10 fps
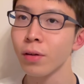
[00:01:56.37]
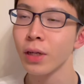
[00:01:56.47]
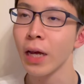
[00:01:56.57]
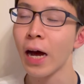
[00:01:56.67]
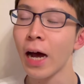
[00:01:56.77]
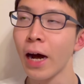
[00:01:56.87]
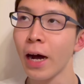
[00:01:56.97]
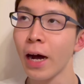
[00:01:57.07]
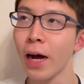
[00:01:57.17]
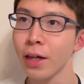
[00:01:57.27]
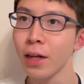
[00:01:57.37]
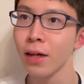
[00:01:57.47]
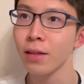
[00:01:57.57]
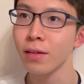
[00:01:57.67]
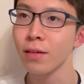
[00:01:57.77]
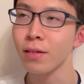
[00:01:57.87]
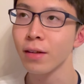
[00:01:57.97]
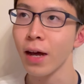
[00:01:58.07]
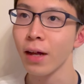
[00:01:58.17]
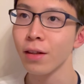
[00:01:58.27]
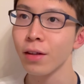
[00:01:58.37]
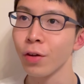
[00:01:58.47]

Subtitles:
Yeah, I realized that